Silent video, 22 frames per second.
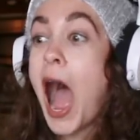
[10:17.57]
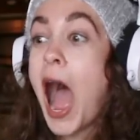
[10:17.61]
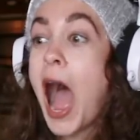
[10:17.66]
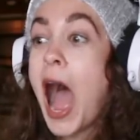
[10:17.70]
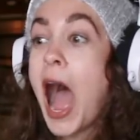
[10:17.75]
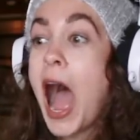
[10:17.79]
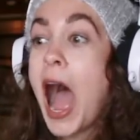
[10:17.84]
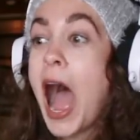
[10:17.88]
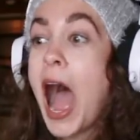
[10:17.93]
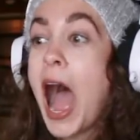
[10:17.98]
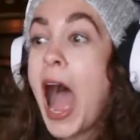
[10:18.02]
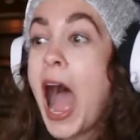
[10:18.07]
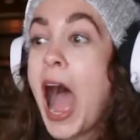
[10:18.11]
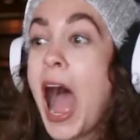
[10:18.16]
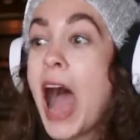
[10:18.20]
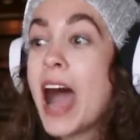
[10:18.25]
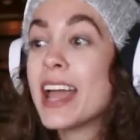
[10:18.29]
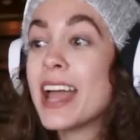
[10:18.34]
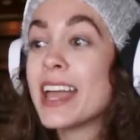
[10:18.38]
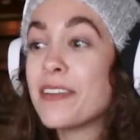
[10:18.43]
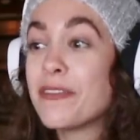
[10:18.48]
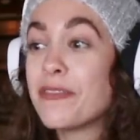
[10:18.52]
He
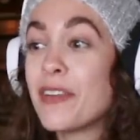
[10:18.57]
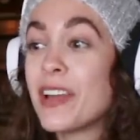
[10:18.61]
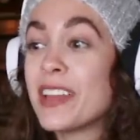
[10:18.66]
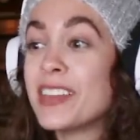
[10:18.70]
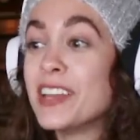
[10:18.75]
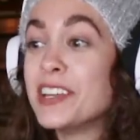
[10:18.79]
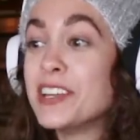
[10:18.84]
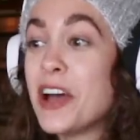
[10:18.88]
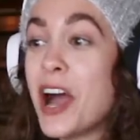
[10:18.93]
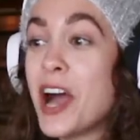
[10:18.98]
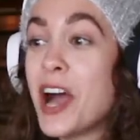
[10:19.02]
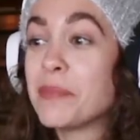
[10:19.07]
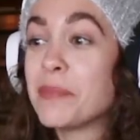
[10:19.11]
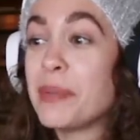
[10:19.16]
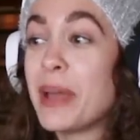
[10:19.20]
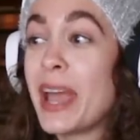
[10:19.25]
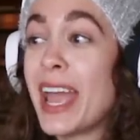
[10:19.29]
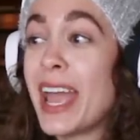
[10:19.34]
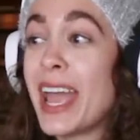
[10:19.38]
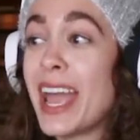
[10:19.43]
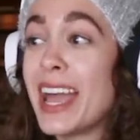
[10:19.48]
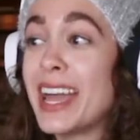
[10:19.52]
fed the dog
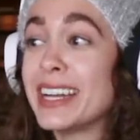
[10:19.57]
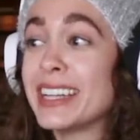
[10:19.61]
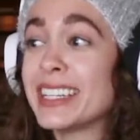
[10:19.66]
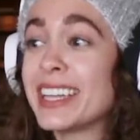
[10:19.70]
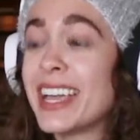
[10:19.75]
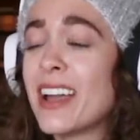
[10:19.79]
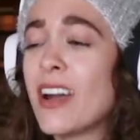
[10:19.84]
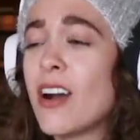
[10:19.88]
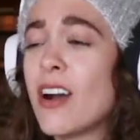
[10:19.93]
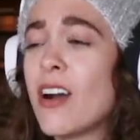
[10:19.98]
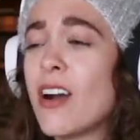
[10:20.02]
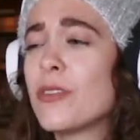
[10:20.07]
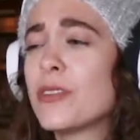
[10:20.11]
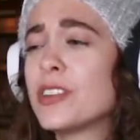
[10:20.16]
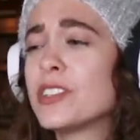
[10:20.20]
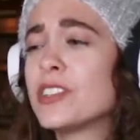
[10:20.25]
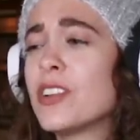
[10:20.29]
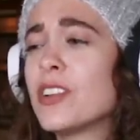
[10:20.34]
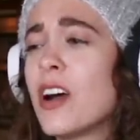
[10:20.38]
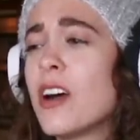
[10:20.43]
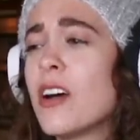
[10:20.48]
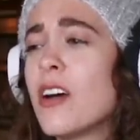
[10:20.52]
pancake. Oh, the
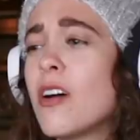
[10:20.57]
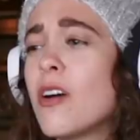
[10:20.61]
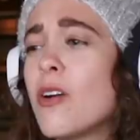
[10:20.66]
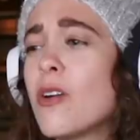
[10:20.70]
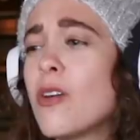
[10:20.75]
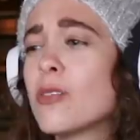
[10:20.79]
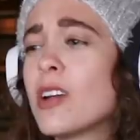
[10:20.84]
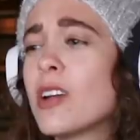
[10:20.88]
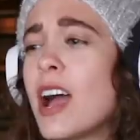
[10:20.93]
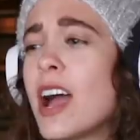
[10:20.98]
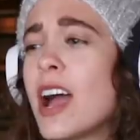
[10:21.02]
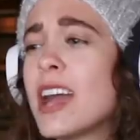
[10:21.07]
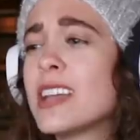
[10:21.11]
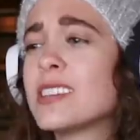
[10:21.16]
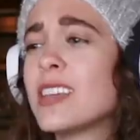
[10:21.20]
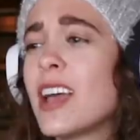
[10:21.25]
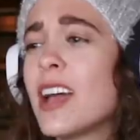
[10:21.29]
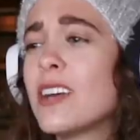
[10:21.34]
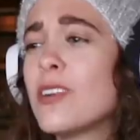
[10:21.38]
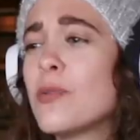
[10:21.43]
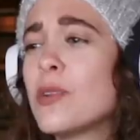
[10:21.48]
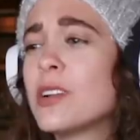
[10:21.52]
dog. Oh, guys,
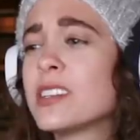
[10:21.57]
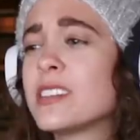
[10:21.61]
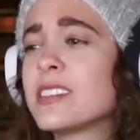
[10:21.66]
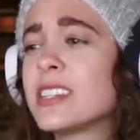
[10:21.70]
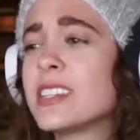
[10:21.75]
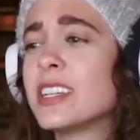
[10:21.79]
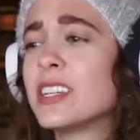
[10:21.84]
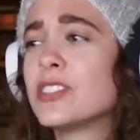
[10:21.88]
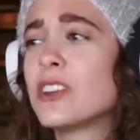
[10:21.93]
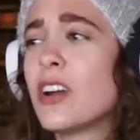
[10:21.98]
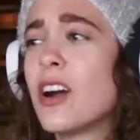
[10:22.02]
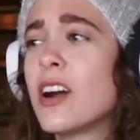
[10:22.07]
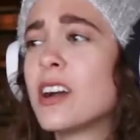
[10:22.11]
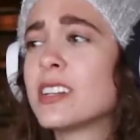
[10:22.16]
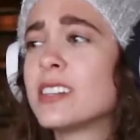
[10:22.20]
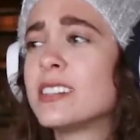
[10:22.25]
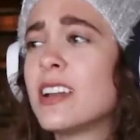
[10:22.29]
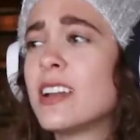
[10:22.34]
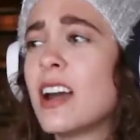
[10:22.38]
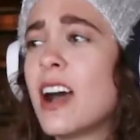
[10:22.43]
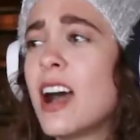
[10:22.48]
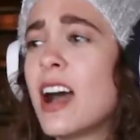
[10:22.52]
I don't want to see a
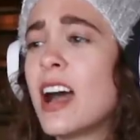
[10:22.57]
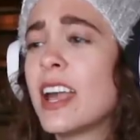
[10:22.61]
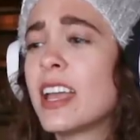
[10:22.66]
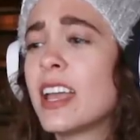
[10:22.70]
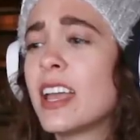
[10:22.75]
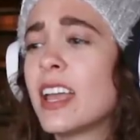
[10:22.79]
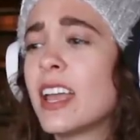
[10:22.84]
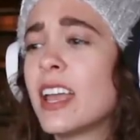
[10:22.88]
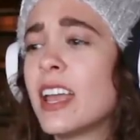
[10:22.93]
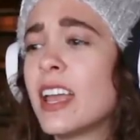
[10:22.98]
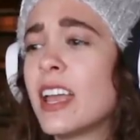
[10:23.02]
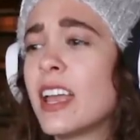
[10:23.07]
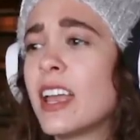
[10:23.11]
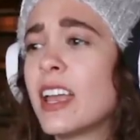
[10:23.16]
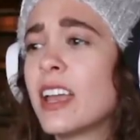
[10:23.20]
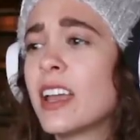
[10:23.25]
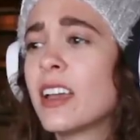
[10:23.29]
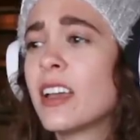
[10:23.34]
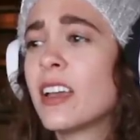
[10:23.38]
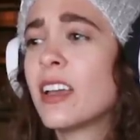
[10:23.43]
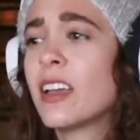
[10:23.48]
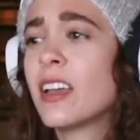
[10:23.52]
dog
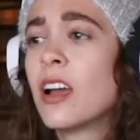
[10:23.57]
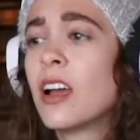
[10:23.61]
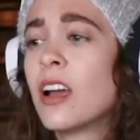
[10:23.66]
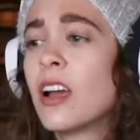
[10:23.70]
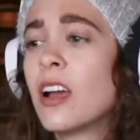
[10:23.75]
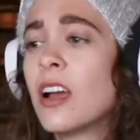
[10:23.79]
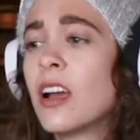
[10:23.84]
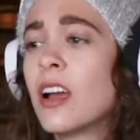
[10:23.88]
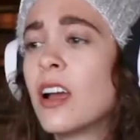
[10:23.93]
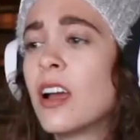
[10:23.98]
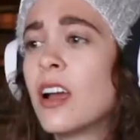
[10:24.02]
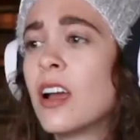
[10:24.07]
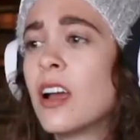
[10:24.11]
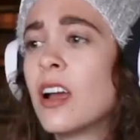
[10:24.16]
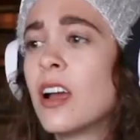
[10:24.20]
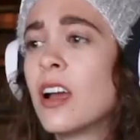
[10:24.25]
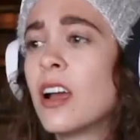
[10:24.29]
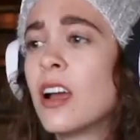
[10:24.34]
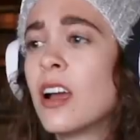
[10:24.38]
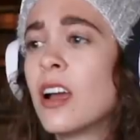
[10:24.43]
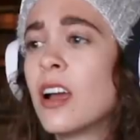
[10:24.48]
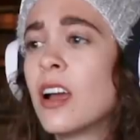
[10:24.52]
dying. I
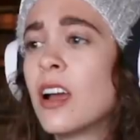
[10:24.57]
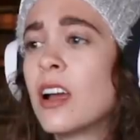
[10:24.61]
lost them.